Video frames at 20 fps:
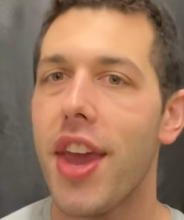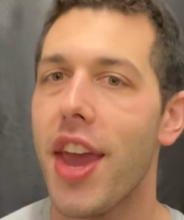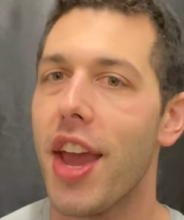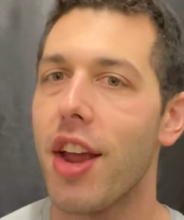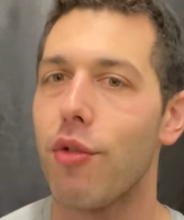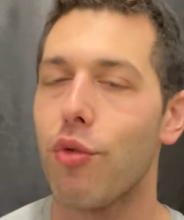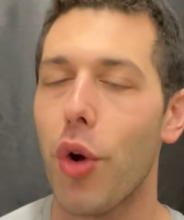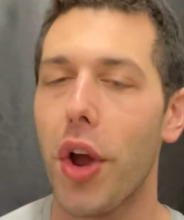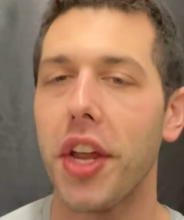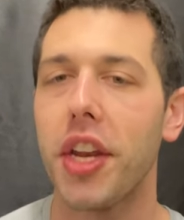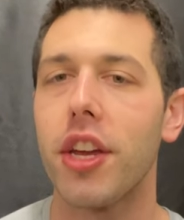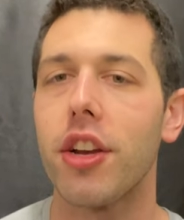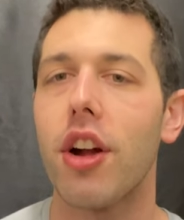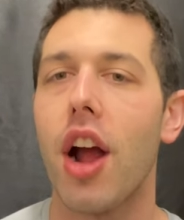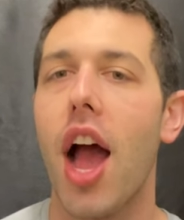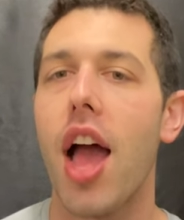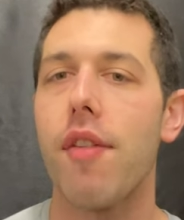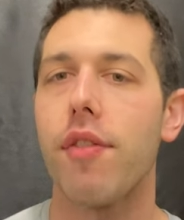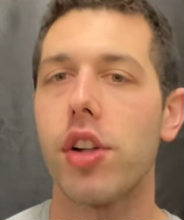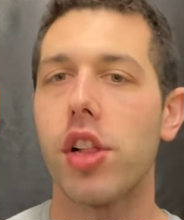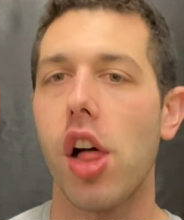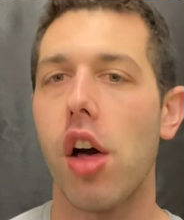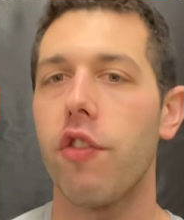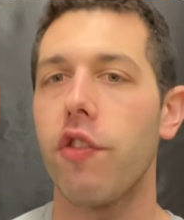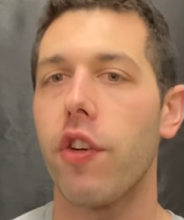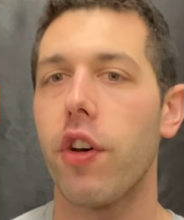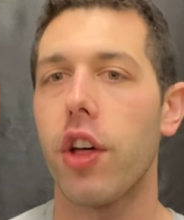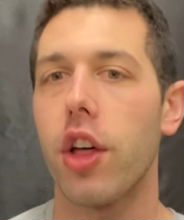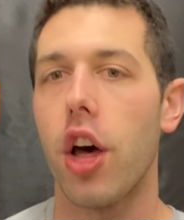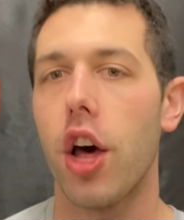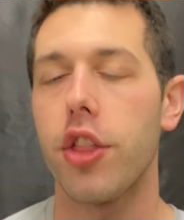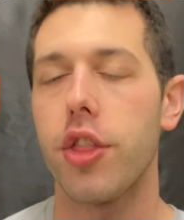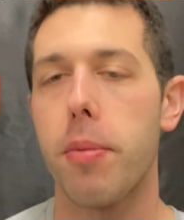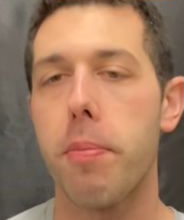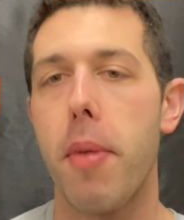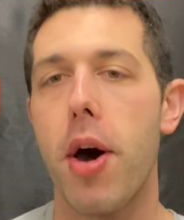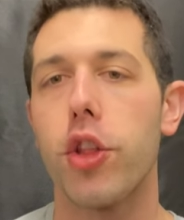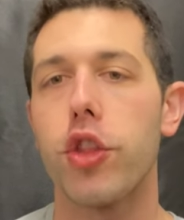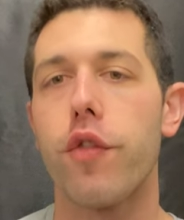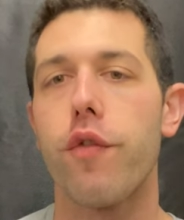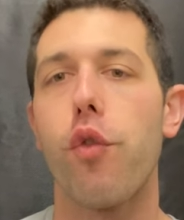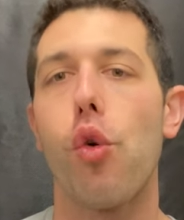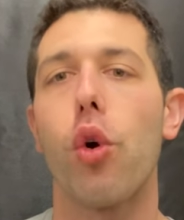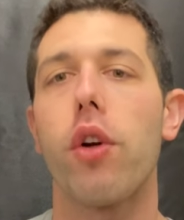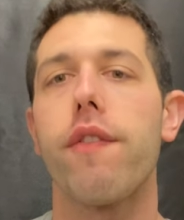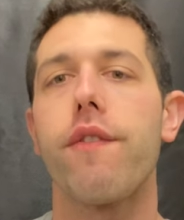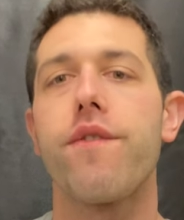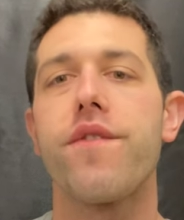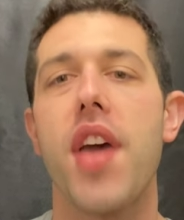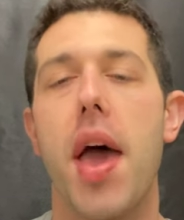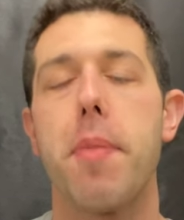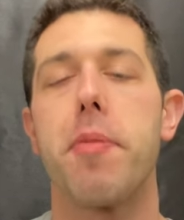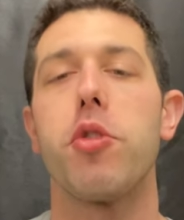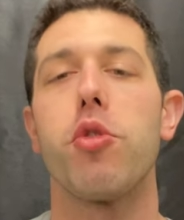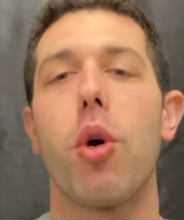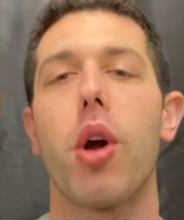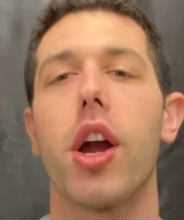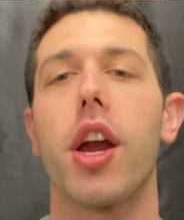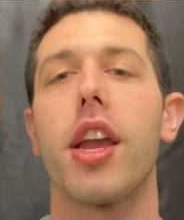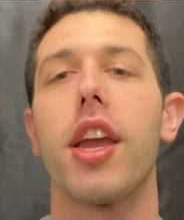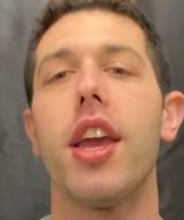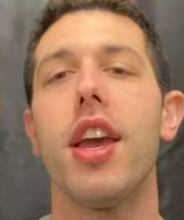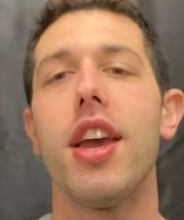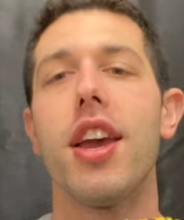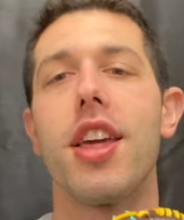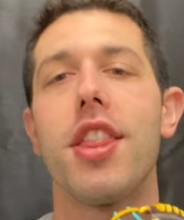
and right here I have a glove of the month for February.